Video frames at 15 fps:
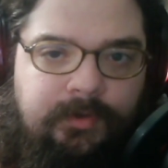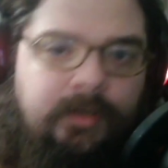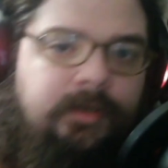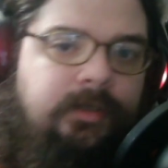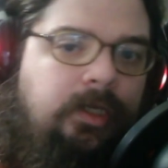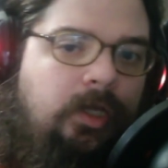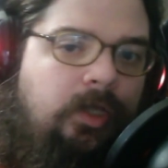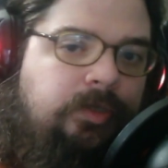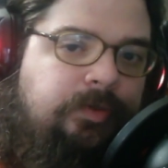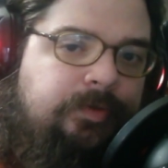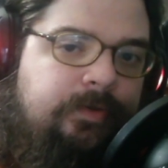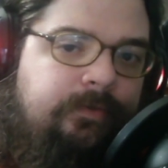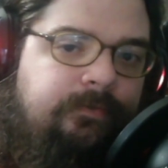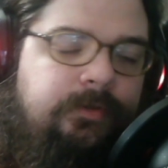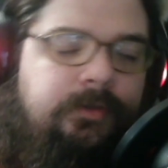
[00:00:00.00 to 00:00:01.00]
any other
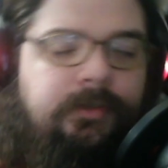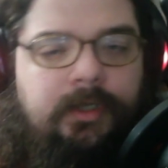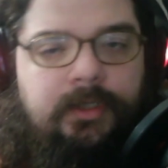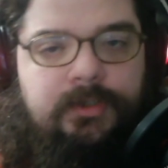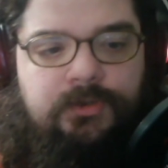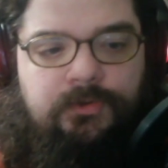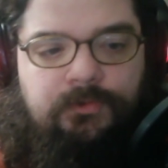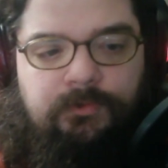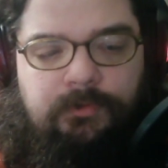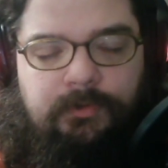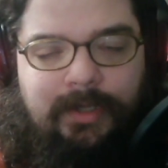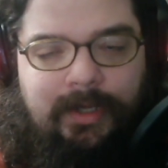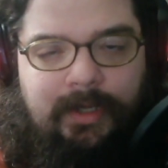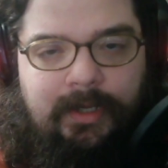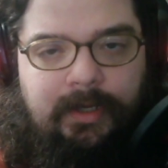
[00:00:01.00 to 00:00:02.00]
of the Nazgul
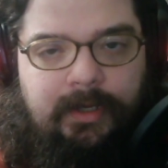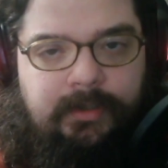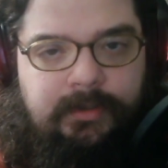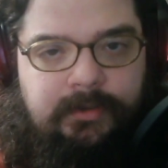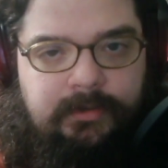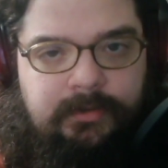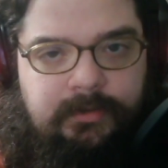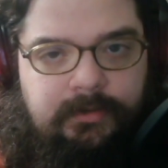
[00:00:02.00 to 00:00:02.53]
had